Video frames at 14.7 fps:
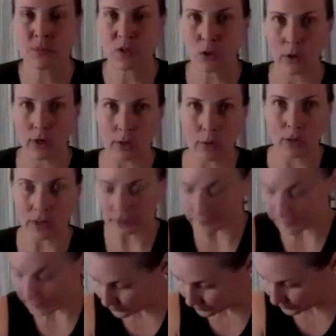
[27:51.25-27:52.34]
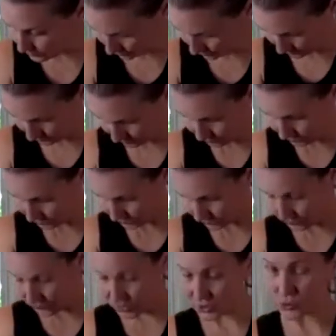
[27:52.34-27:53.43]
Great work.
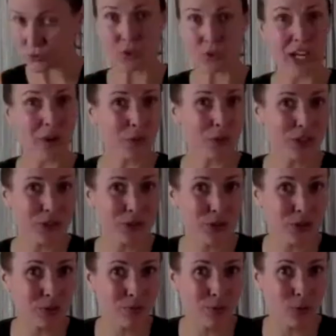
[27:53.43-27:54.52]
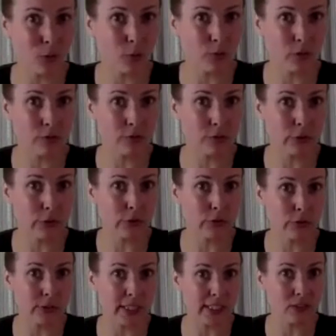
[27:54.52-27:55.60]
So now we're gonna do some forward
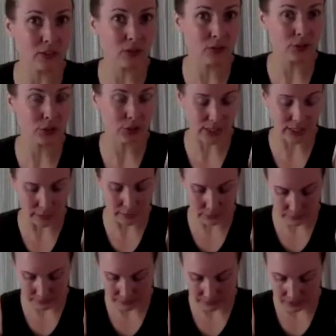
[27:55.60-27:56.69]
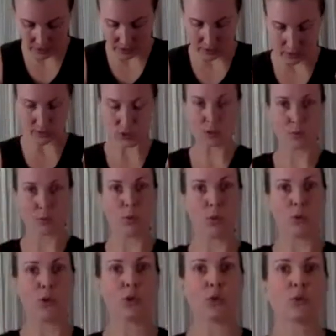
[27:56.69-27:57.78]
folds. Legs go straight out. I want you to
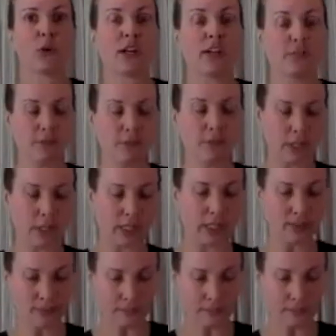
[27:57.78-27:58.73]
pull your right foot in.